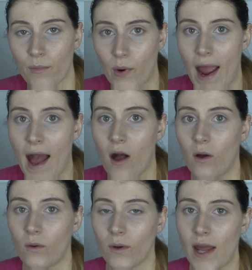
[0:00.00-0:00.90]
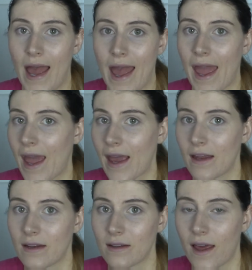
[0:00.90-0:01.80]
brown,
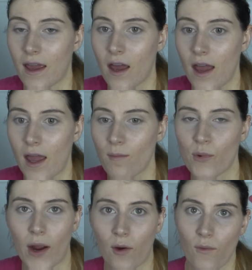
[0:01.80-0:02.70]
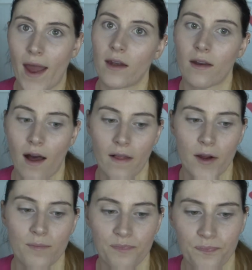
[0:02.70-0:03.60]
and like a brick red color.